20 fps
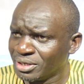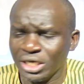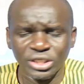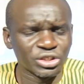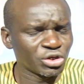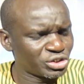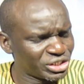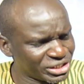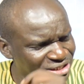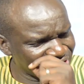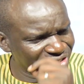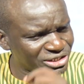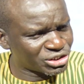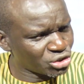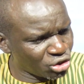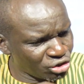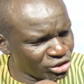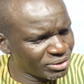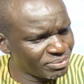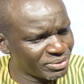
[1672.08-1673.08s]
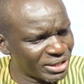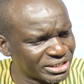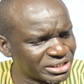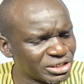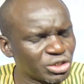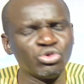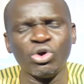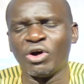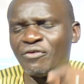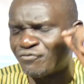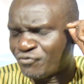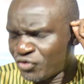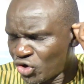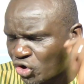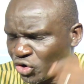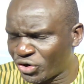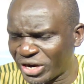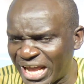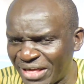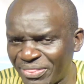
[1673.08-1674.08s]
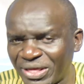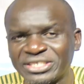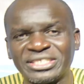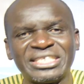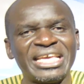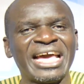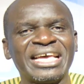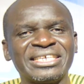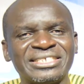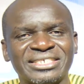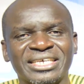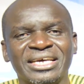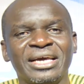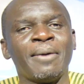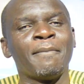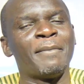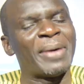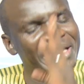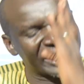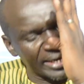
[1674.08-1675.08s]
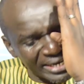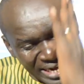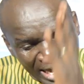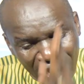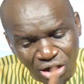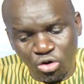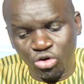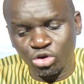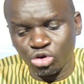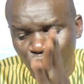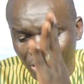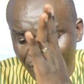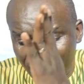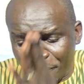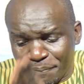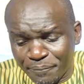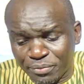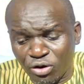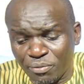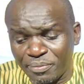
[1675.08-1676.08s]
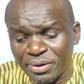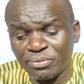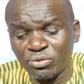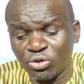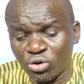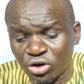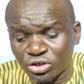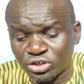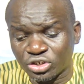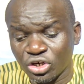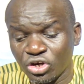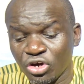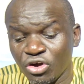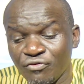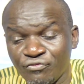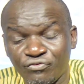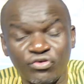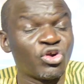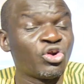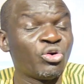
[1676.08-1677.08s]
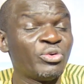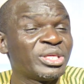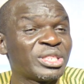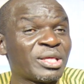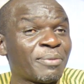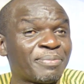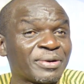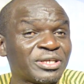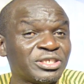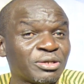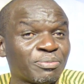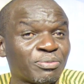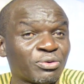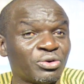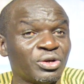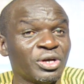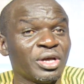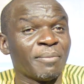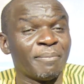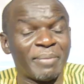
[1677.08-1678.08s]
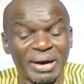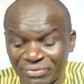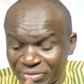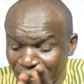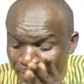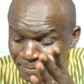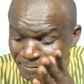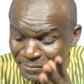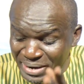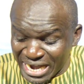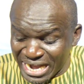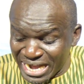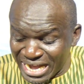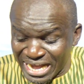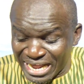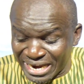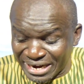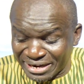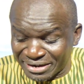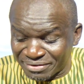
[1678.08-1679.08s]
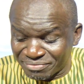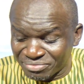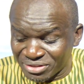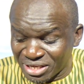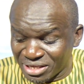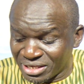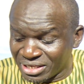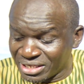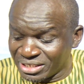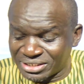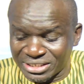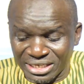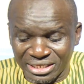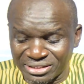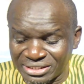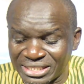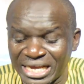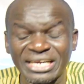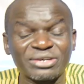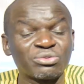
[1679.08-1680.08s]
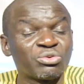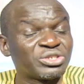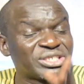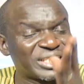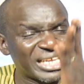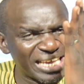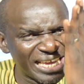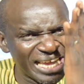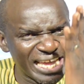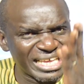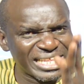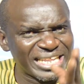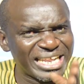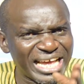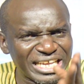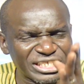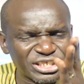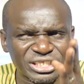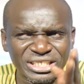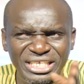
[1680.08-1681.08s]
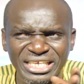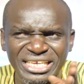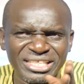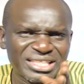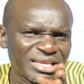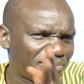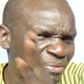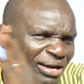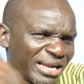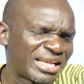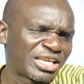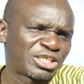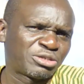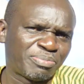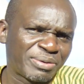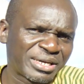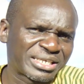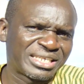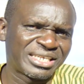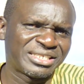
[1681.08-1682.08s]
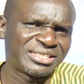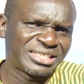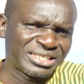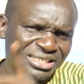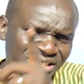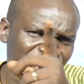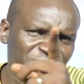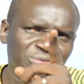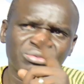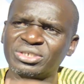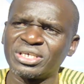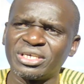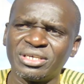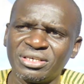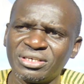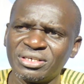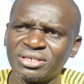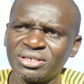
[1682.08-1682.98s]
So Jesus told him that you have followed others, yes, but now you have a problem. You what? Following the principle. But the man, he said that was the last thing the man expected Jesus to say.